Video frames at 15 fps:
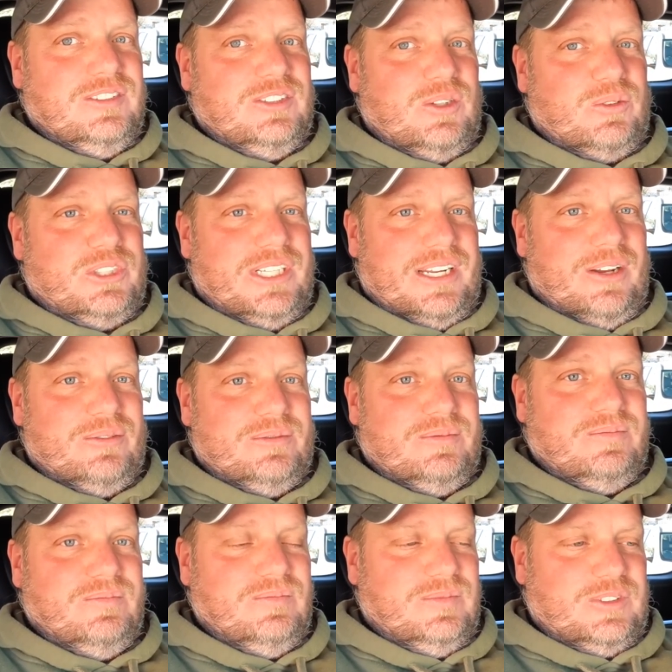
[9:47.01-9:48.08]
Don't chill out
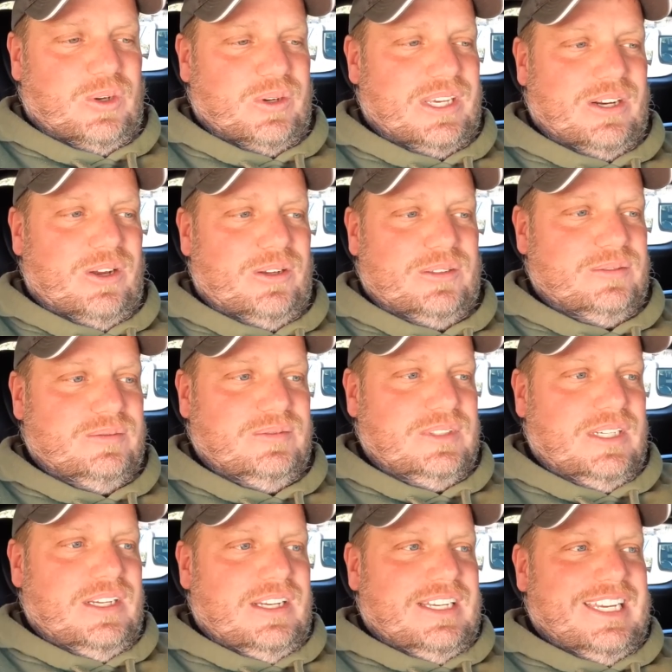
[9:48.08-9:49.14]
don't get all
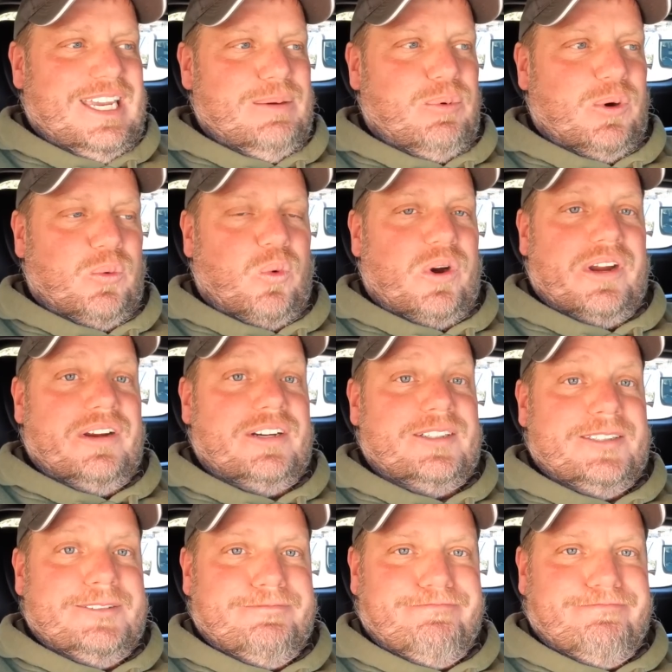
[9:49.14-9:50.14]
keyboard warrior